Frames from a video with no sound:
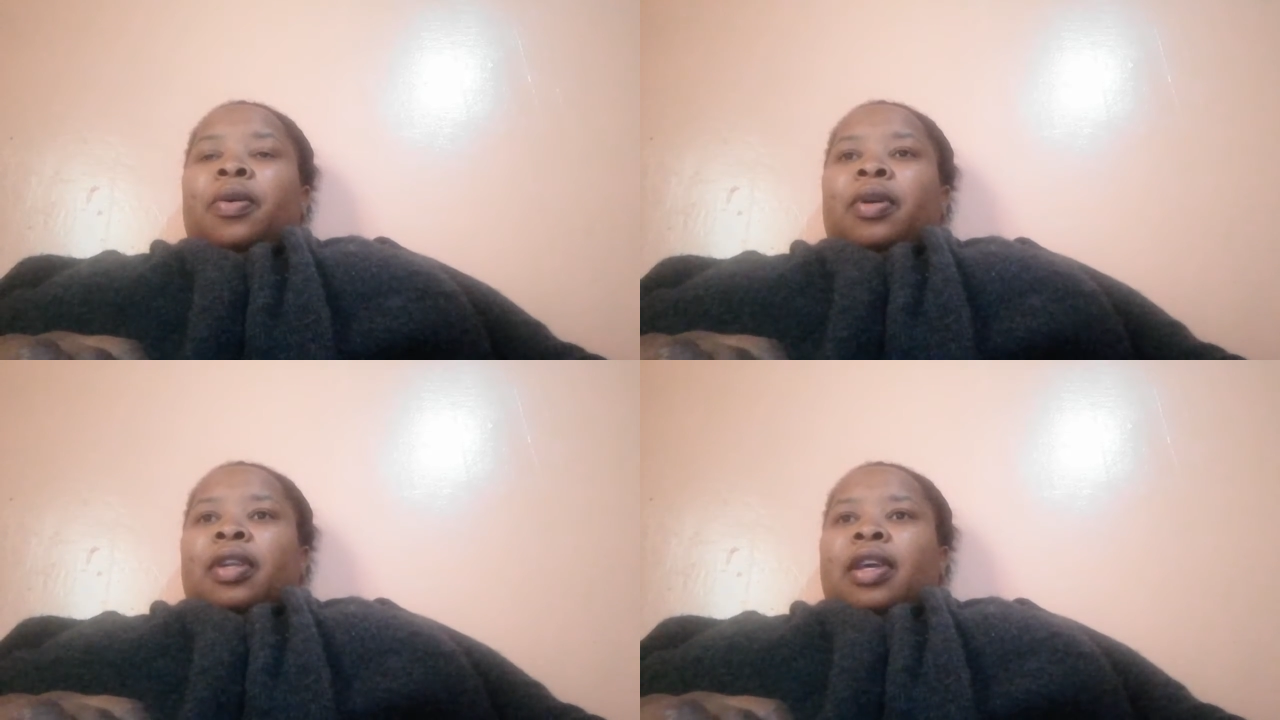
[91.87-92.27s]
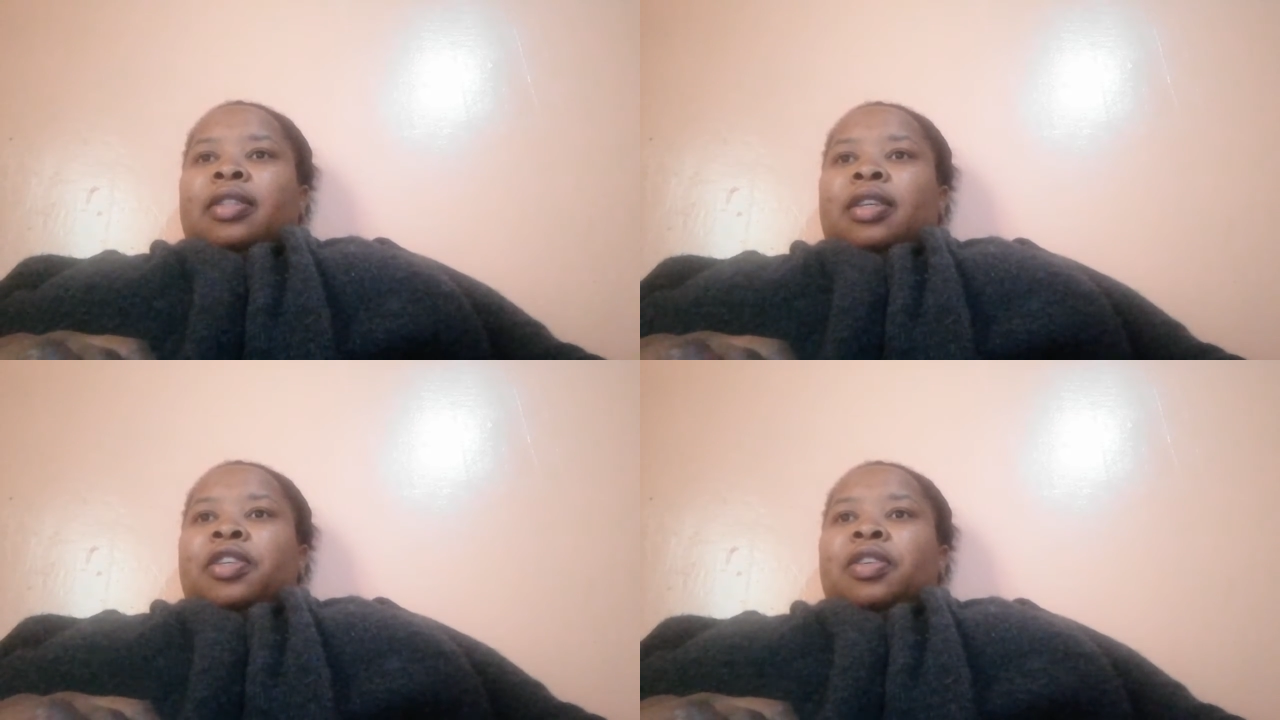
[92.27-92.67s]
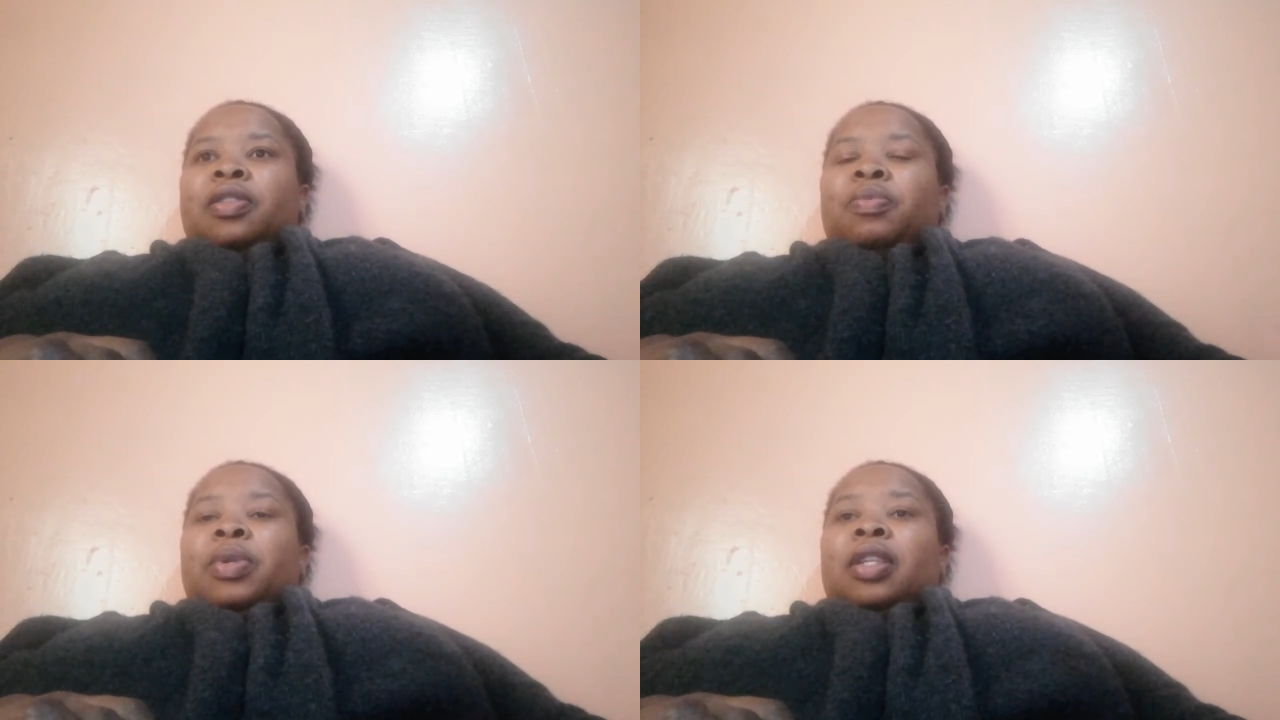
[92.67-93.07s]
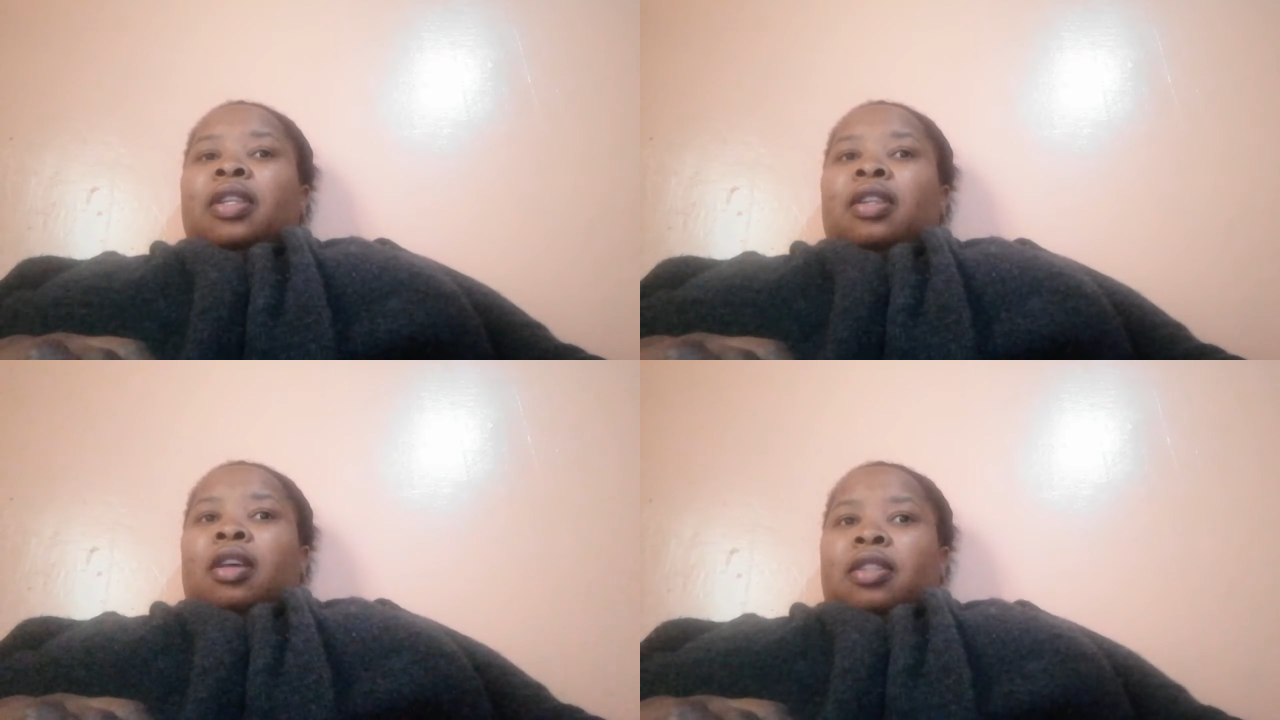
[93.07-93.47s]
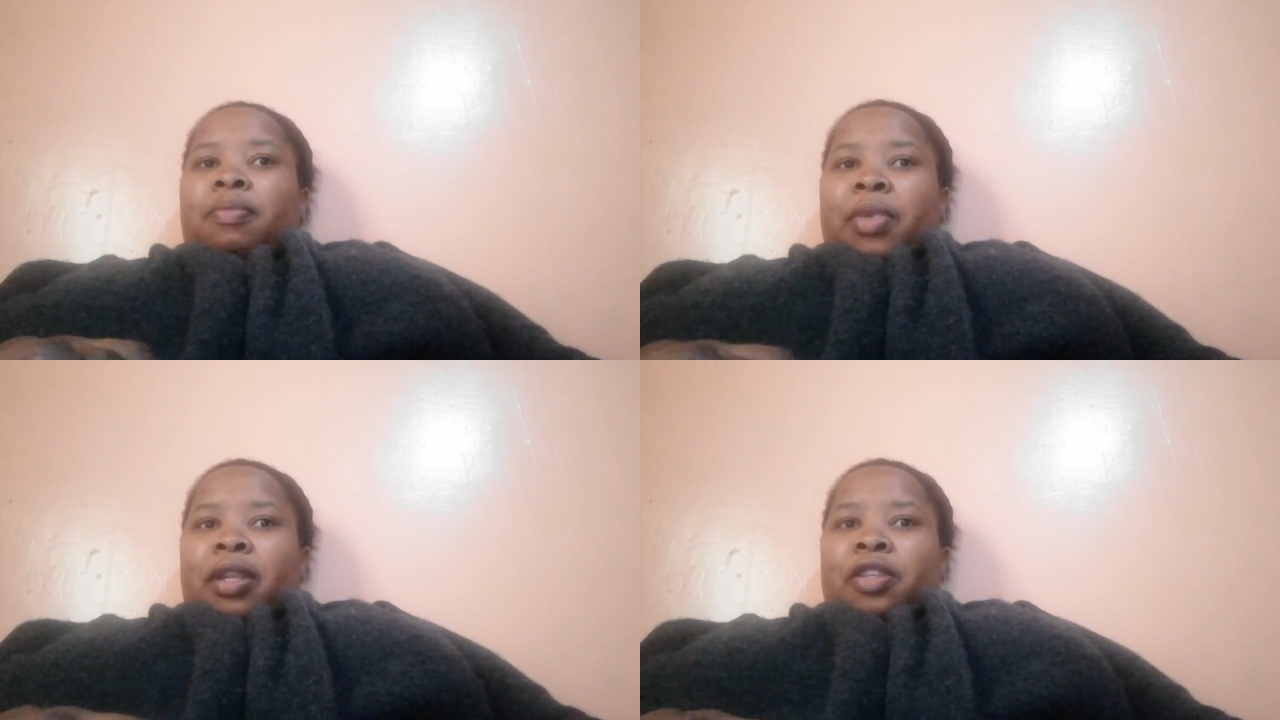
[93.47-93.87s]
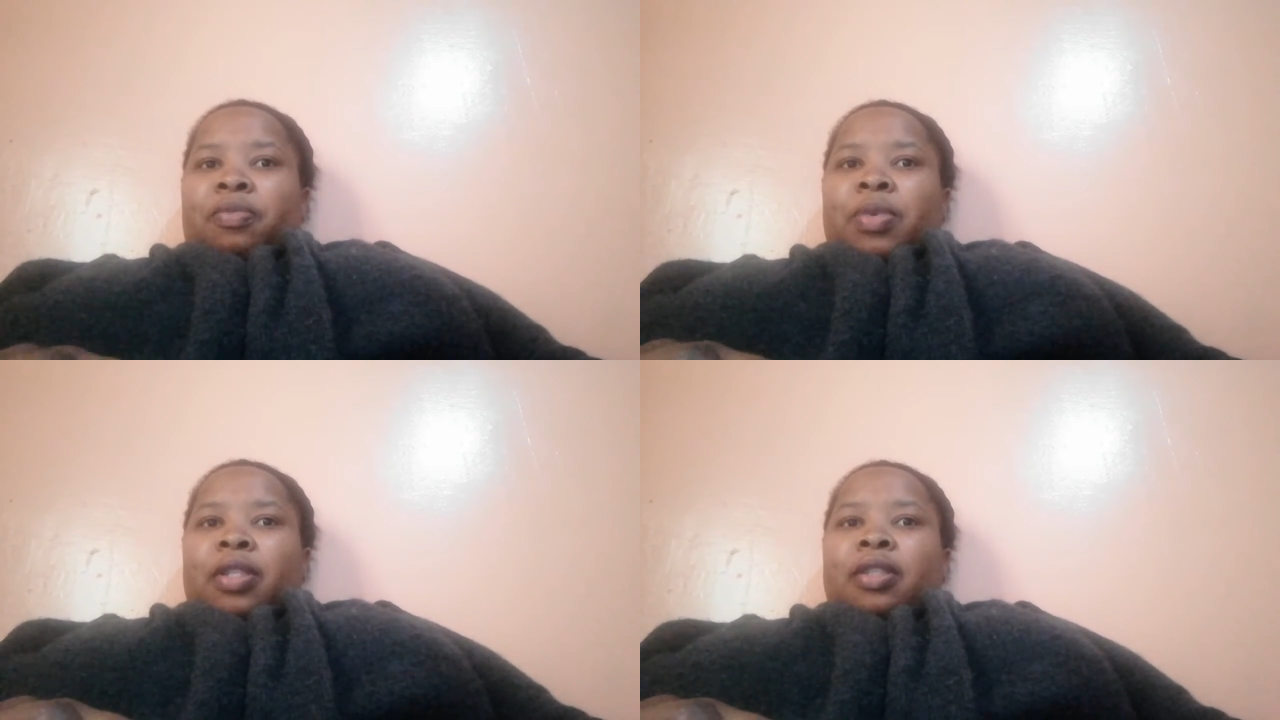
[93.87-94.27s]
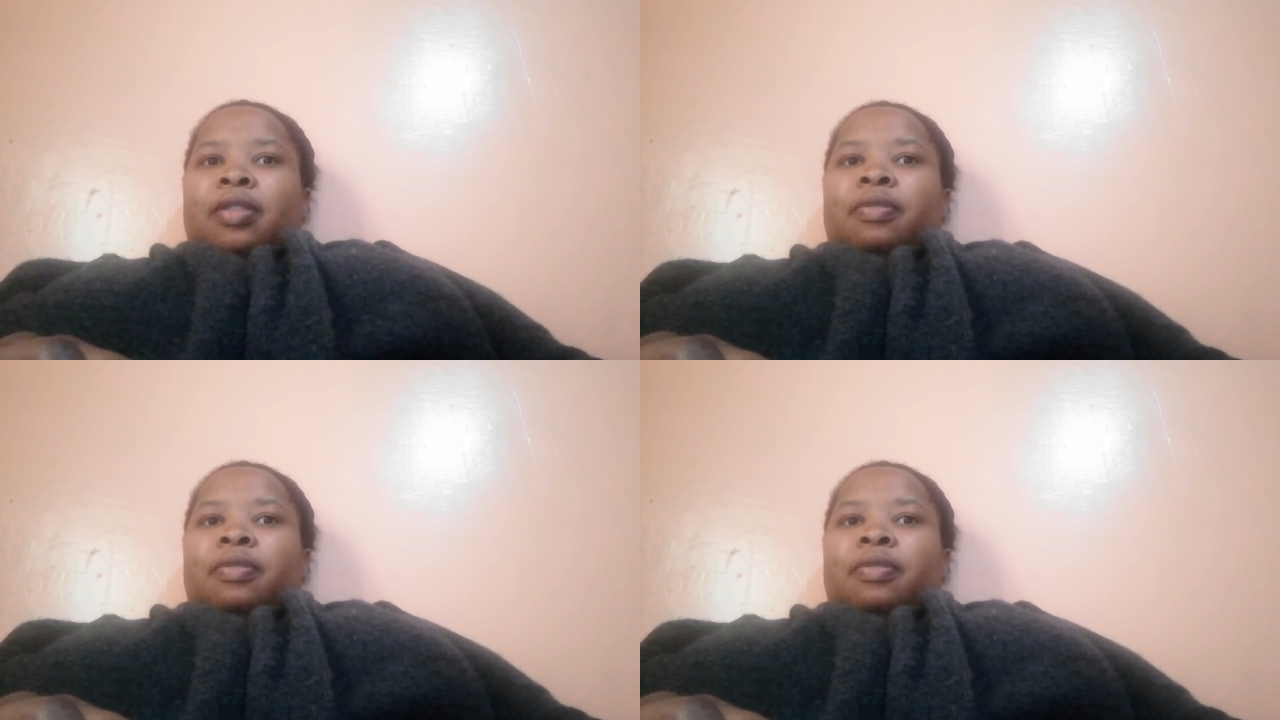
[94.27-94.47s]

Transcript: organizations with data management.